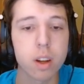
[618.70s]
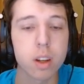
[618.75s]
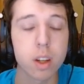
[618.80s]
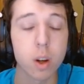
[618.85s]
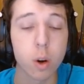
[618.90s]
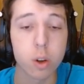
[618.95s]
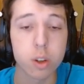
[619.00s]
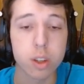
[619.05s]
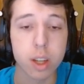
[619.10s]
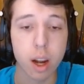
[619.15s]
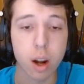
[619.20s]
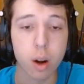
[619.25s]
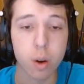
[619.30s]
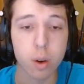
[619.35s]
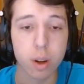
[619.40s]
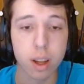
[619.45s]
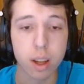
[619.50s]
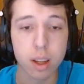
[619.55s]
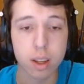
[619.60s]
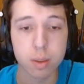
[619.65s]
Notice how
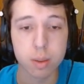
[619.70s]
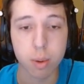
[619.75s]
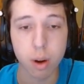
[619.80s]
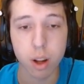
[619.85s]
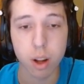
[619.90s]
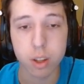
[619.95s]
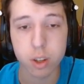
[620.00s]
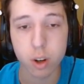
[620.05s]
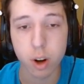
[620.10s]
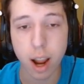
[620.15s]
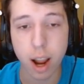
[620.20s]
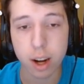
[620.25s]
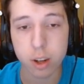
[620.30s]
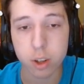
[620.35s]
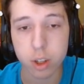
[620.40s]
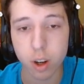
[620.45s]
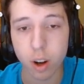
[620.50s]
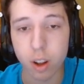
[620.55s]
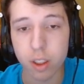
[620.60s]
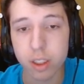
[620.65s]
his pawns are
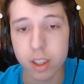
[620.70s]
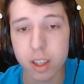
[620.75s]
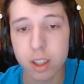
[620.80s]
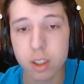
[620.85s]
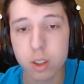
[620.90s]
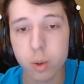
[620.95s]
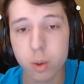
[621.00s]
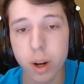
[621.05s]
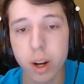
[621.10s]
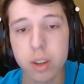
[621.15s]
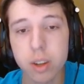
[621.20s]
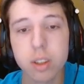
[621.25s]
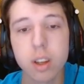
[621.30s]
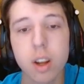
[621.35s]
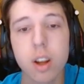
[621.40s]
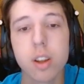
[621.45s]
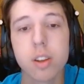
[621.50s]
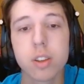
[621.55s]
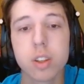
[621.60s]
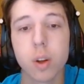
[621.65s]
actually on these squares,
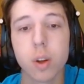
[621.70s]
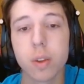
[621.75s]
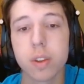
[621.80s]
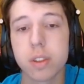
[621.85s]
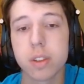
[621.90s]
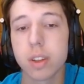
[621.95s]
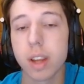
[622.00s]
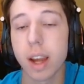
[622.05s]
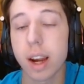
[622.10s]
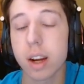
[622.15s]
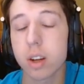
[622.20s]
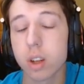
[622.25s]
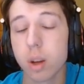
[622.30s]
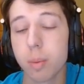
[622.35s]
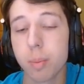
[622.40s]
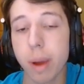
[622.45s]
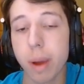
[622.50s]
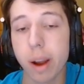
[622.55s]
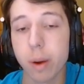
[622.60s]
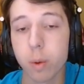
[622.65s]
so this is actually a
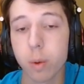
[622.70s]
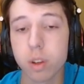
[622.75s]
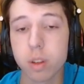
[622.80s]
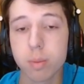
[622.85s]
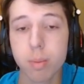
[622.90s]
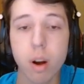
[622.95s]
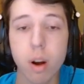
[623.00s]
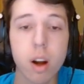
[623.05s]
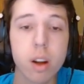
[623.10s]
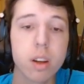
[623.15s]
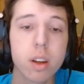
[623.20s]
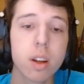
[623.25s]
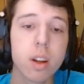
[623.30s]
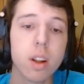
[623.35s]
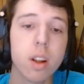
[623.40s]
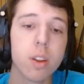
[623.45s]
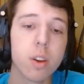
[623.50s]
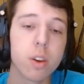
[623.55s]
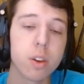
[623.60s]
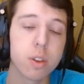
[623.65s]
backwards pawn.
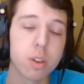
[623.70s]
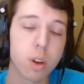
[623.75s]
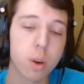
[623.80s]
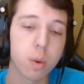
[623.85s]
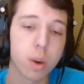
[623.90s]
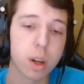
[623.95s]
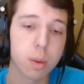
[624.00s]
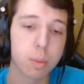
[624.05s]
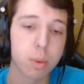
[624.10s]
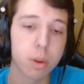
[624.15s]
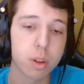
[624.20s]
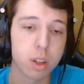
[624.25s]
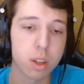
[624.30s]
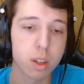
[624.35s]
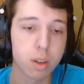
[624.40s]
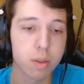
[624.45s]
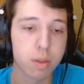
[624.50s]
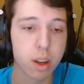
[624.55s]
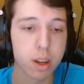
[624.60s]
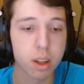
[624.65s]
There's no way to push and
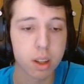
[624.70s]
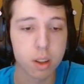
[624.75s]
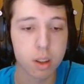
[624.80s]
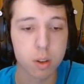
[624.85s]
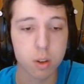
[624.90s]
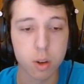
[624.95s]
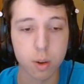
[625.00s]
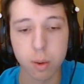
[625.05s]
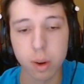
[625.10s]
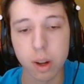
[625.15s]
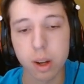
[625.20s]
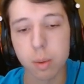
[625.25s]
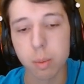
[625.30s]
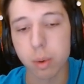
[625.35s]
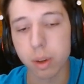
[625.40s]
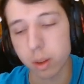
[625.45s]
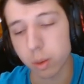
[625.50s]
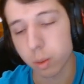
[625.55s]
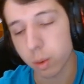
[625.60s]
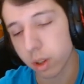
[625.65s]
defend it. There's no way to
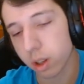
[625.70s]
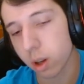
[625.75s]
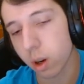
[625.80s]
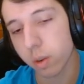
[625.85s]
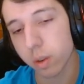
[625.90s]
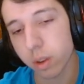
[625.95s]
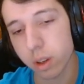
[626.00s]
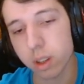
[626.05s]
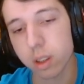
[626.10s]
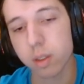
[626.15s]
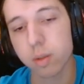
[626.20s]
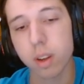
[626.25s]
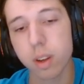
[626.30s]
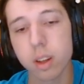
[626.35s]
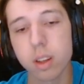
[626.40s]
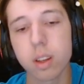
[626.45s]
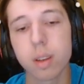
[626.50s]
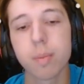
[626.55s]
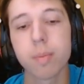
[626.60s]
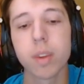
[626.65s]
bring the rook over and
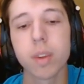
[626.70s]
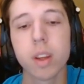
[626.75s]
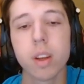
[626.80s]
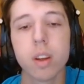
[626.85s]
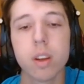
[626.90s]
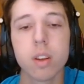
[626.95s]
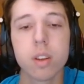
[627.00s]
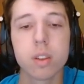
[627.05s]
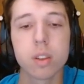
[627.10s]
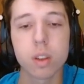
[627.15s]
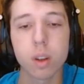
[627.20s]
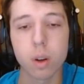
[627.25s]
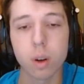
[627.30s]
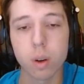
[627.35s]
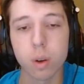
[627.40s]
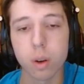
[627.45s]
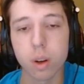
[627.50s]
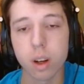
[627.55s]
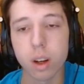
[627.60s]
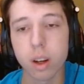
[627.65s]
defend it.
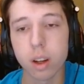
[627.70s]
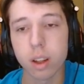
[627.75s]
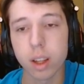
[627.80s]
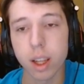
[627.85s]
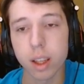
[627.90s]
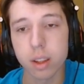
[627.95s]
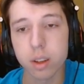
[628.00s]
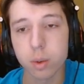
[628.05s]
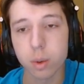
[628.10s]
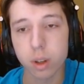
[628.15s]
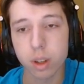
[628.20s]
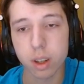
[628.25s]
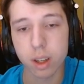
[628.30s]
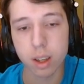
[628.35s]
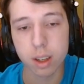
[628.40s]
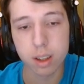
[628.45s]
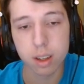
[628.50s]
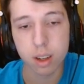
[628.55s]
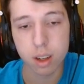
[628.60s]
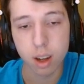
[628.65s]
So yeah, this
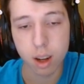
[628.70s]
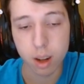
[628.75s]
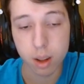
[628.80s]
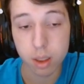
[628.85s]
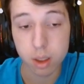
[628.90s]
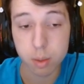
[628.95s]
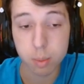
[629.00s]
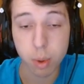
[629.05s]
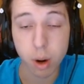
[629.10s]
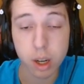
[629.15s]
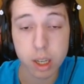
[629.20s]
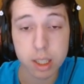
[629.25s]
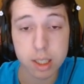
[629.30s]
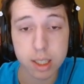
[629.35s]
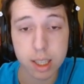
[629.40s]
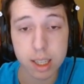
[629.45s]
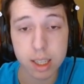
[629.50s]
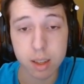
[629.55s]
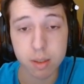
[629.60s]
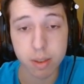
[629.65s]
pawn is
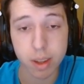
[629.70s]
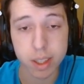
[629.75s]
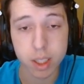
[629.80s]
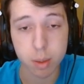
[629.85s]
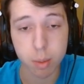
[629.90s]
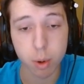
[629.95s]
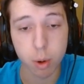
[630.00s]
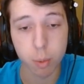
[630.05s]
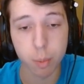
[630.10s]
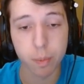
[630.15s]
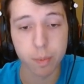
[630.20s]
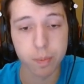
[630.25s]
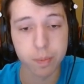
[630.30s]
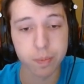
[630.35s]
indefensible.